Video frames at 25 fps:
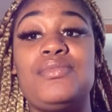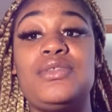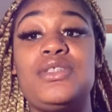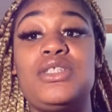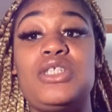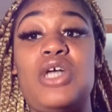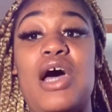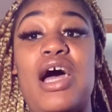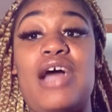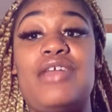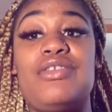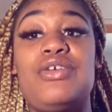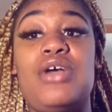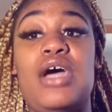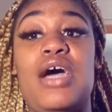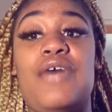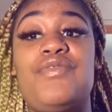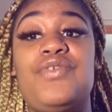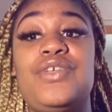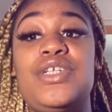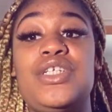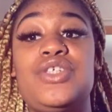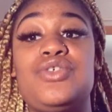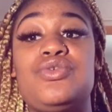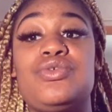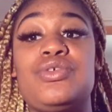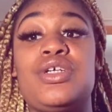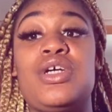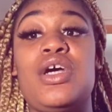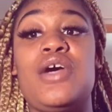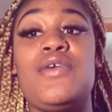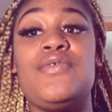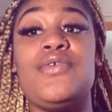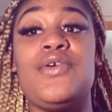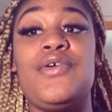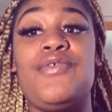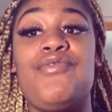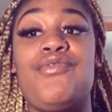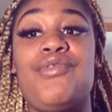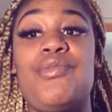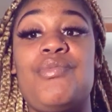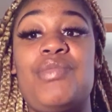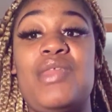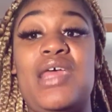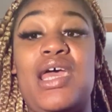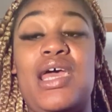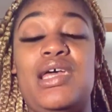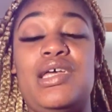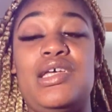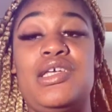so after I finished recovering from
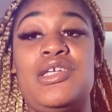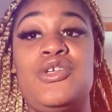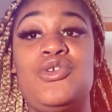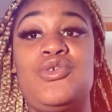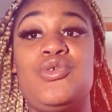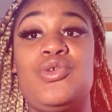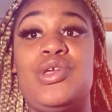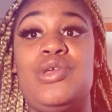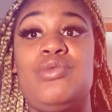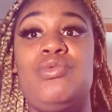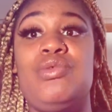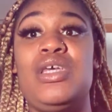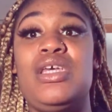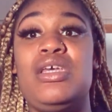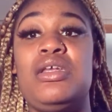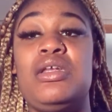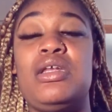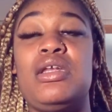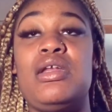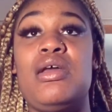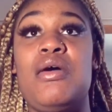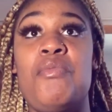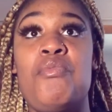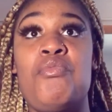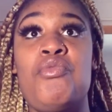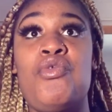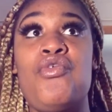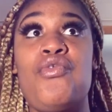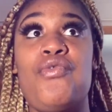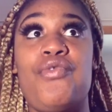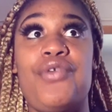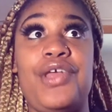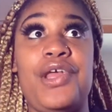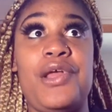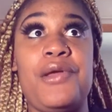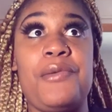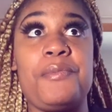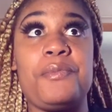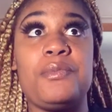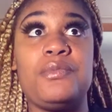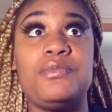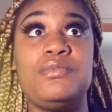that injury, we ended up moving.